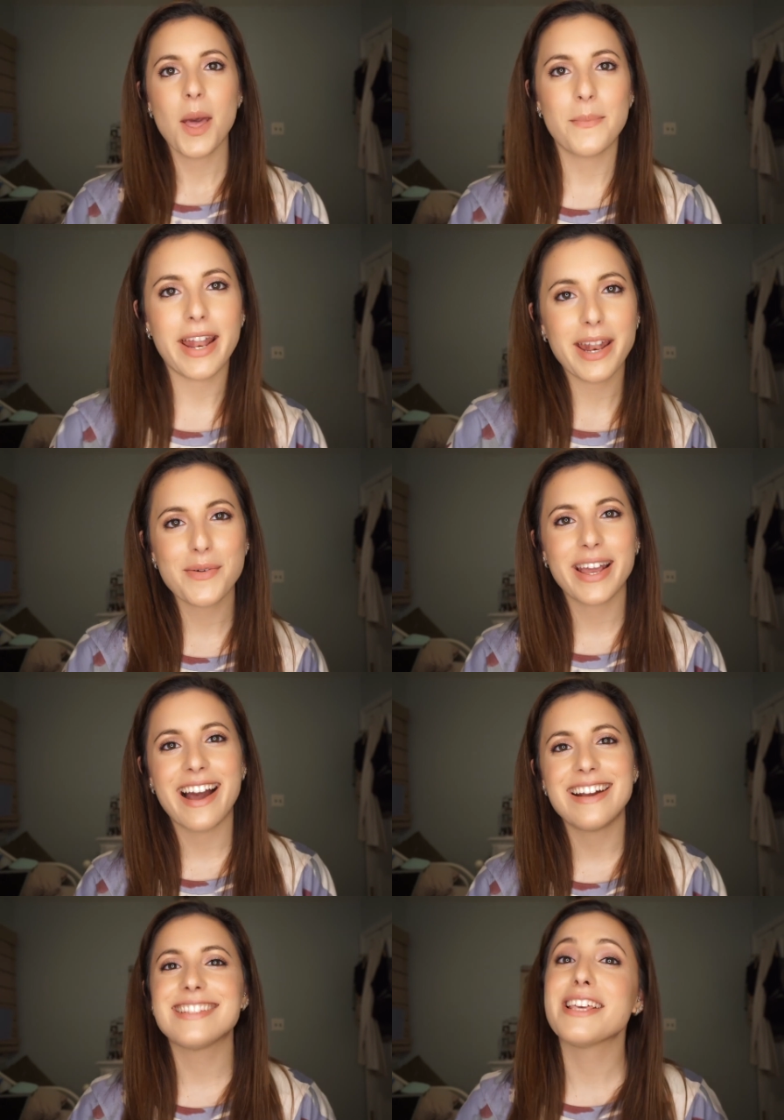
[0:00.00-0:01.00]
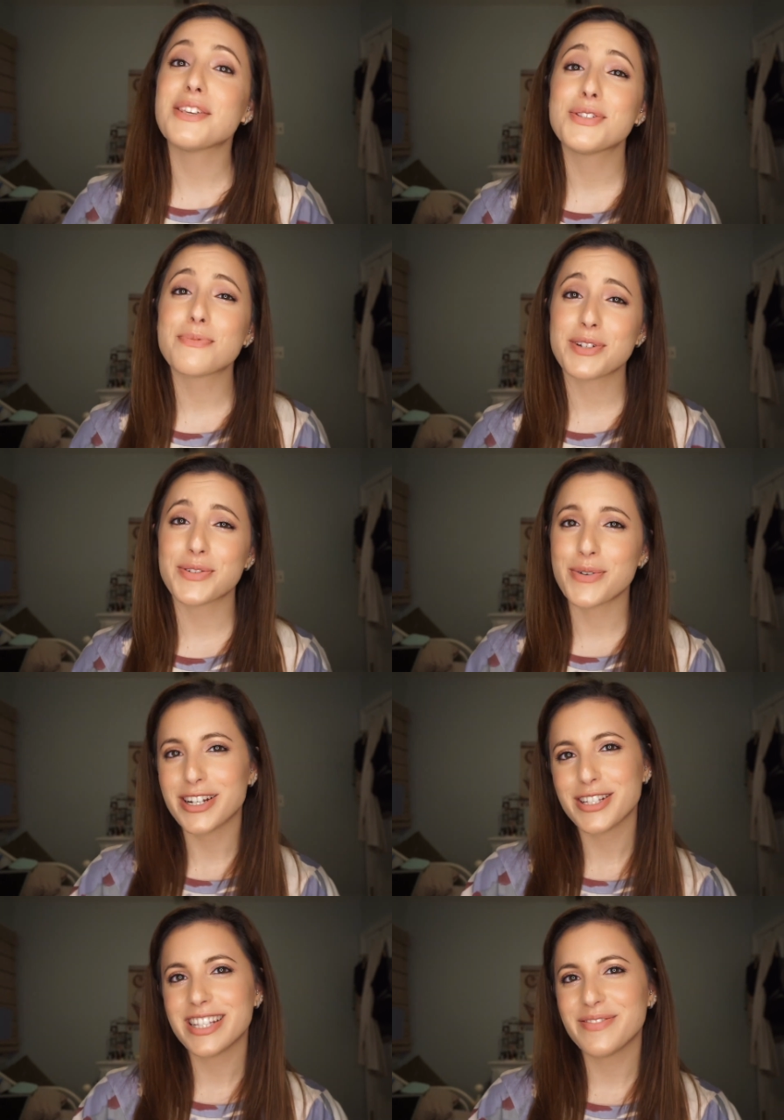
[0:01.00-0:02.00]
But anyway, guys, thank you so much for
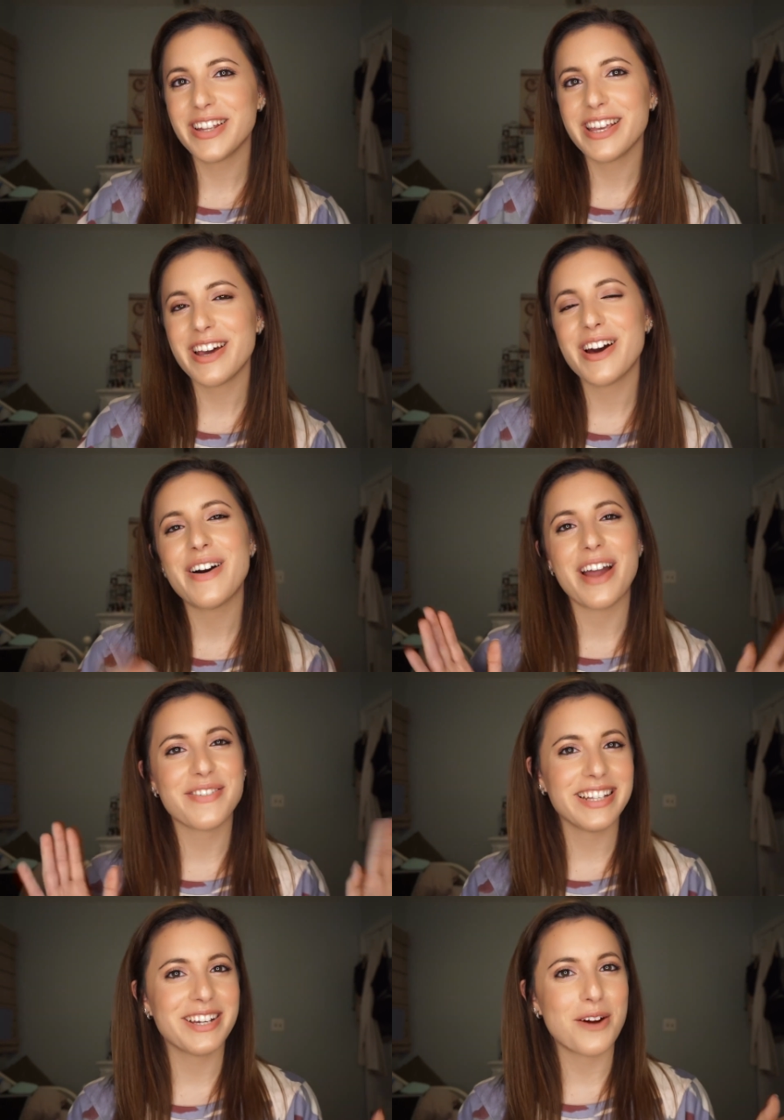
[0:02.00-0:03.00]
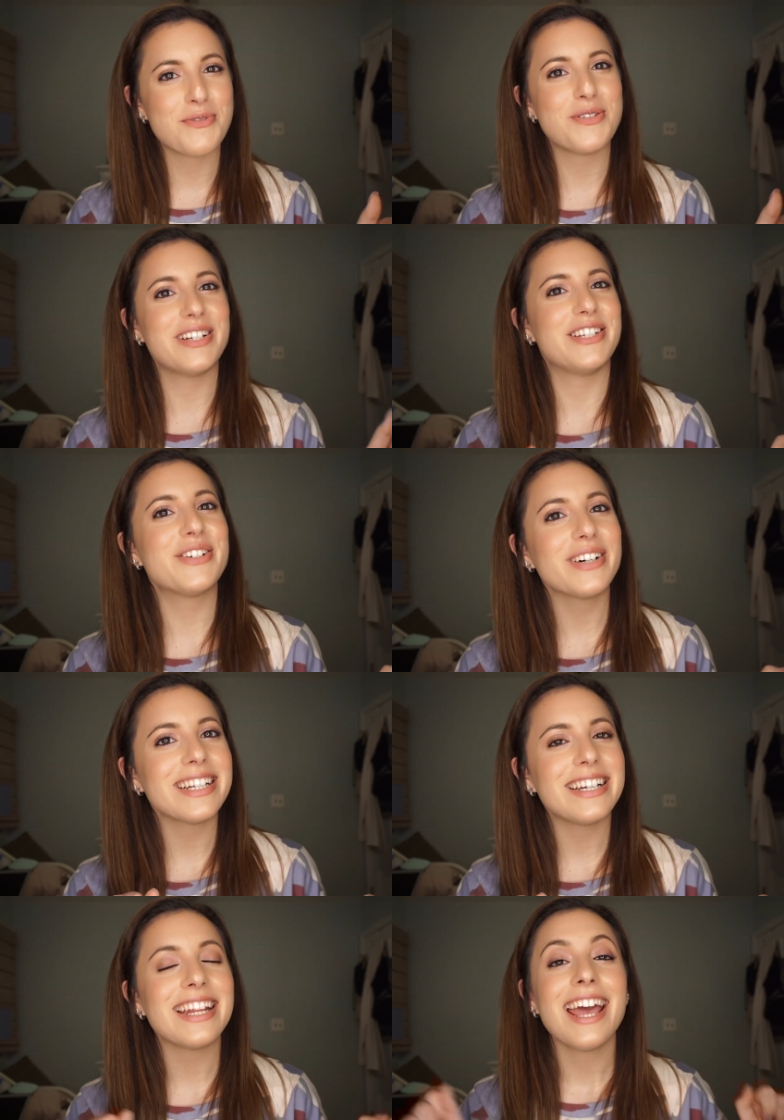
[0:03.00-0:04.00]
watching this video. I really hope you enjoyed
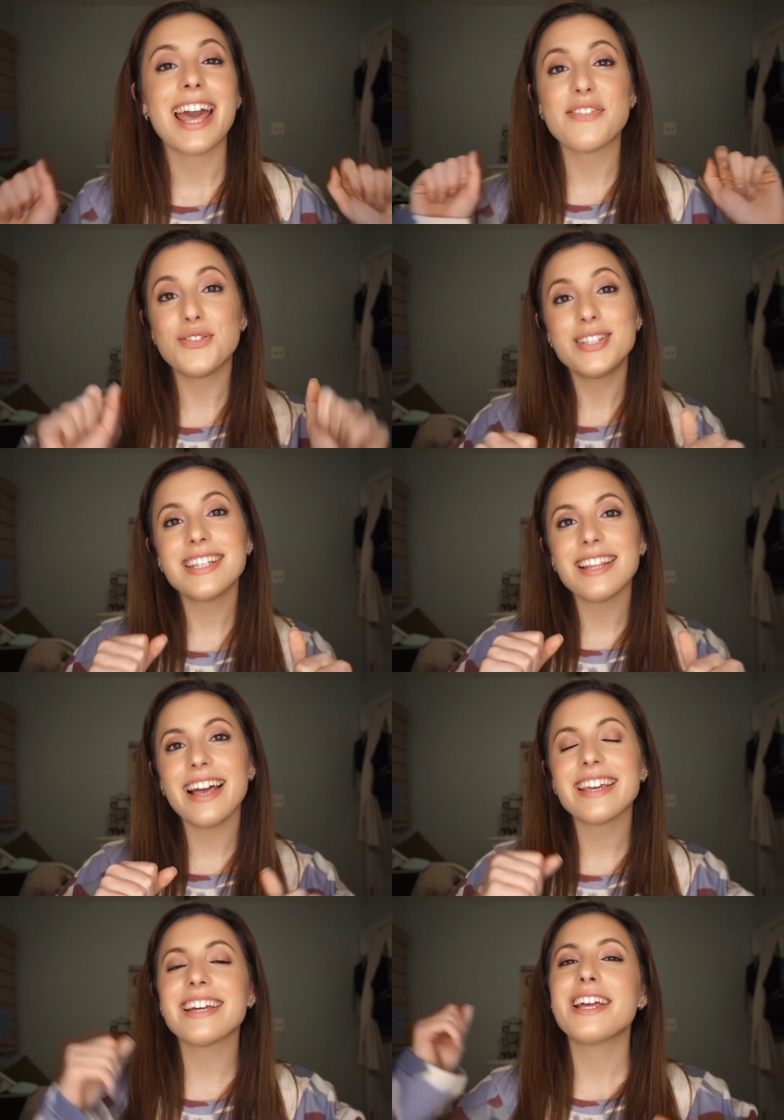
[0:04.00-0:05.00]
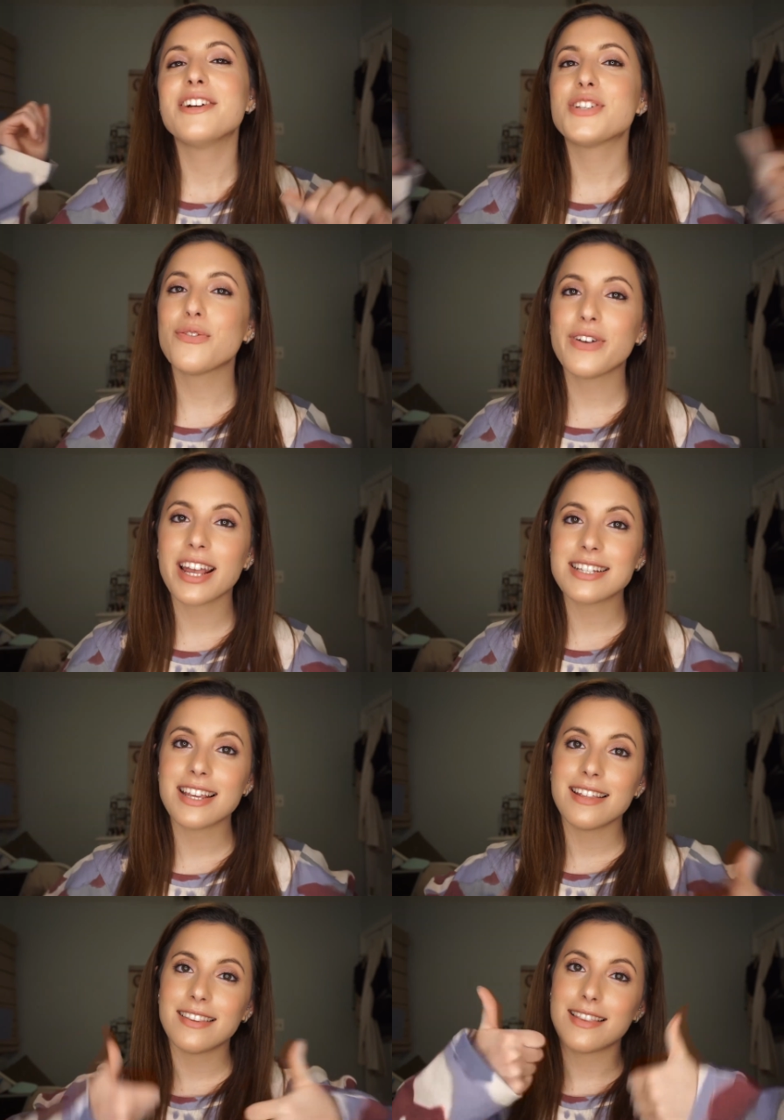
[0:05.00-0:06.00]
it. If you did like it, don't forget to
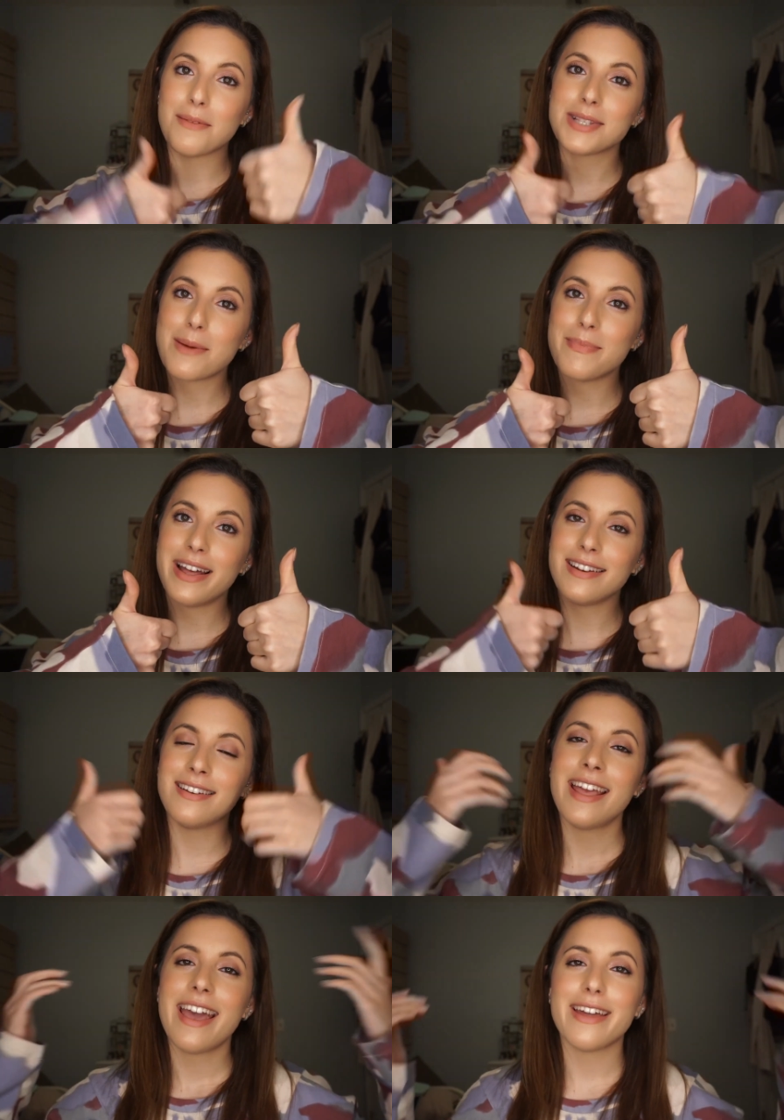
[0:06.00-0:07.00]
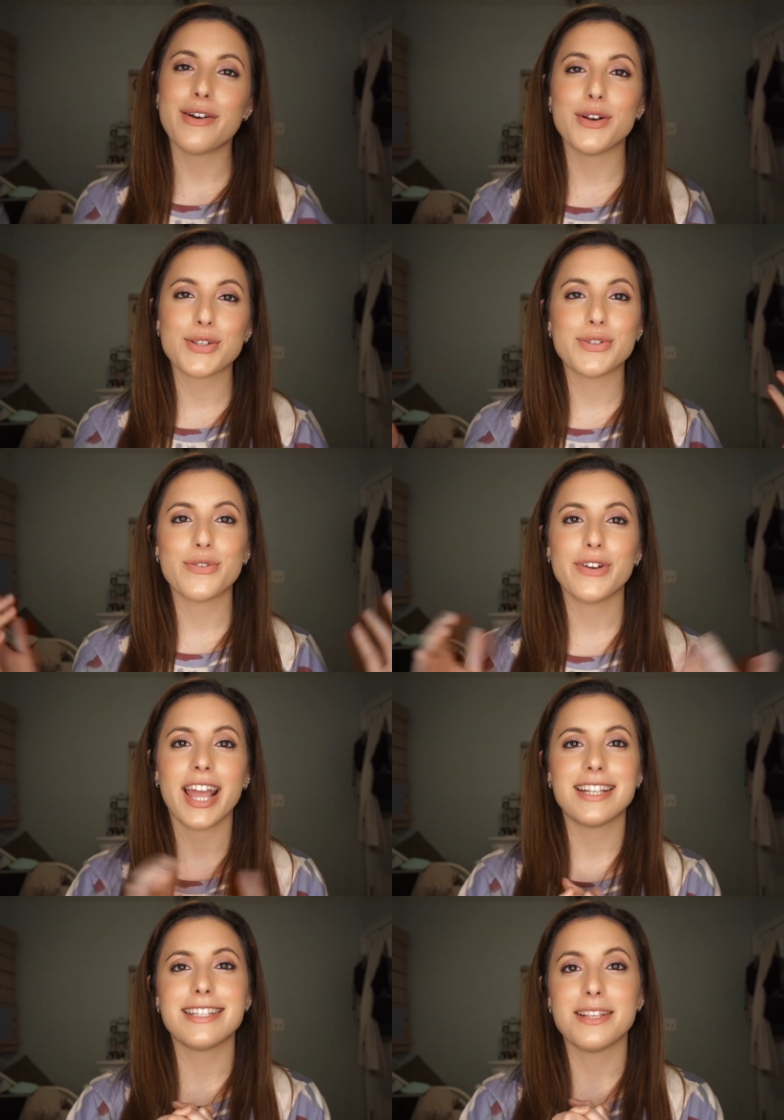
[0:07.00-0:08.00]
hit the thumbs up button. And also don't
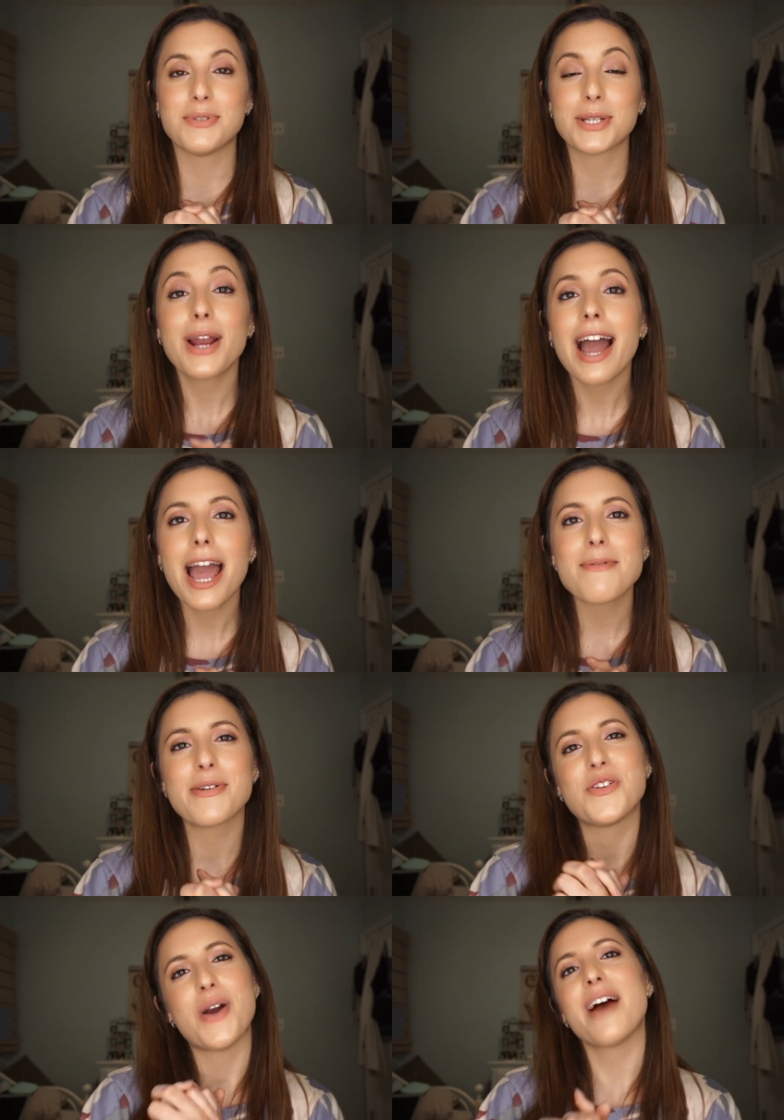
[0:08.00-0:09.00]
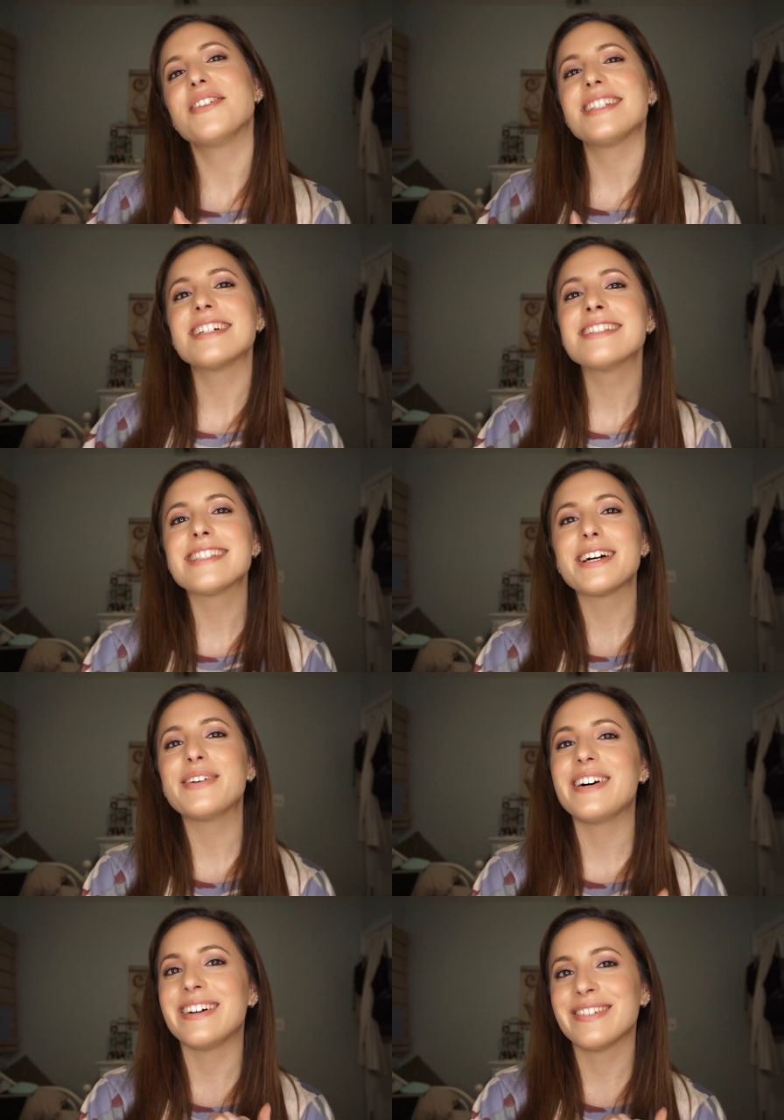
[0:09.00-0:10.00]
forget to subscribe if you haven't done so
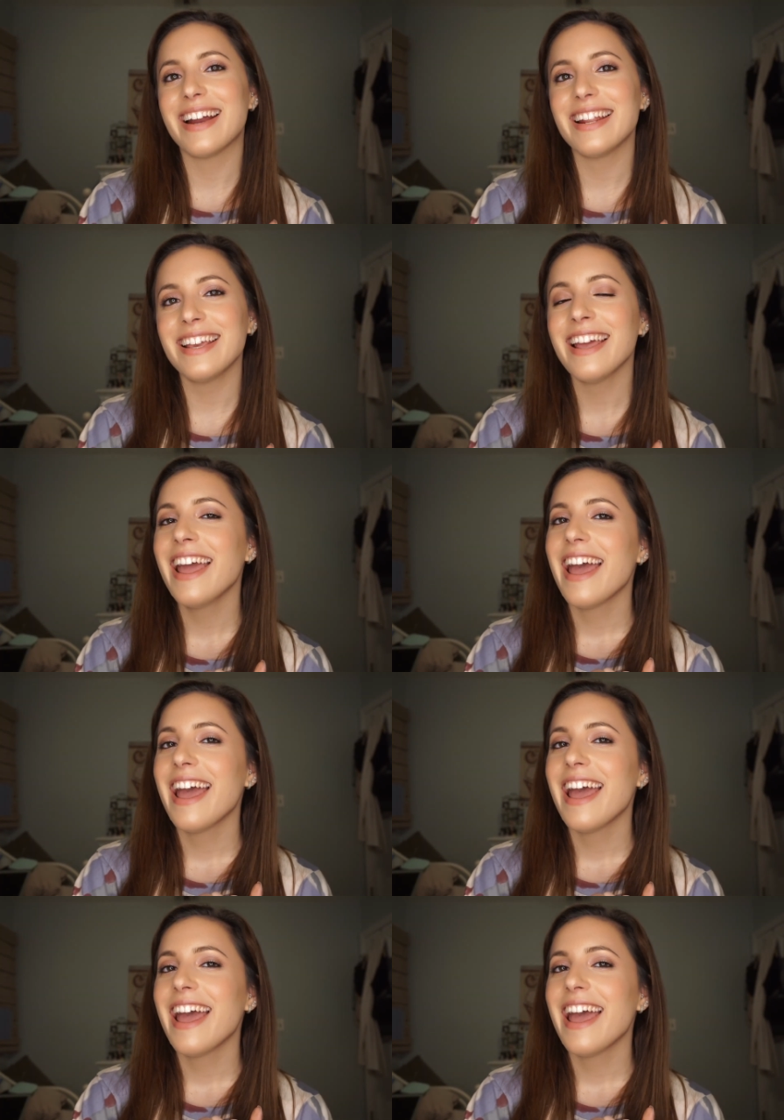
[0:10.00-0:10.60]
already.